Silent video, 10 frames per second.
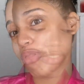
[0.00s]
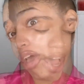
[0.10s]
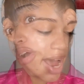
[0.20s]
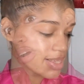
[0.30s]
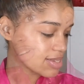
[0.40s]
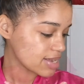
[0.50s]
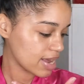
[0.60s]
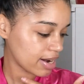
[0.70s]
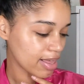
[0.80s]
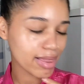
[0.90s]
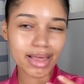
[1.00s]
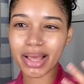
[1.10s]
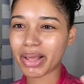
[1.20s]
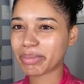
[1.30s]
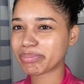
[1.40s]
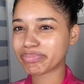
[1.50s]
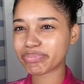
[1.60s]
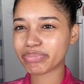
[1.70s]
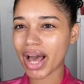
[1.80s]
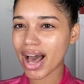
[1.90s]
If I had to say anything
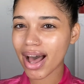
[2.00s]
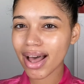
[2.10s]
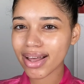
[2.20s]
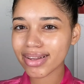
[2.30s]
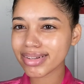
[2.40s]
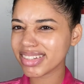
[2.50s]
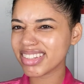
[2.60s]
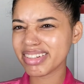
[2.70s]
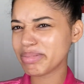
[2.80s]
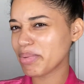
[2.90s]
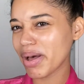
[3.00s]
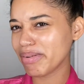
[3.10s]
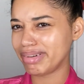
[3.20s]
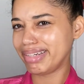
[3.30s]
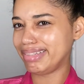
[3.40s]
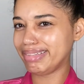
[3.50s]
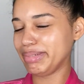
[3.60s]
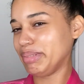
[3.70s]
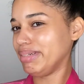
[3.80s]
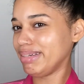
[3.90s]
bad
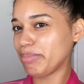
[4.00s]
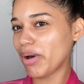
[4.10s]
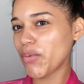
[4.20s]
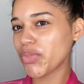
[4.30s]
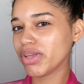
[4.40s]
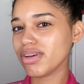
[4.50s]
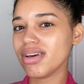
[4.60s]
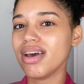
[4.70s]
about the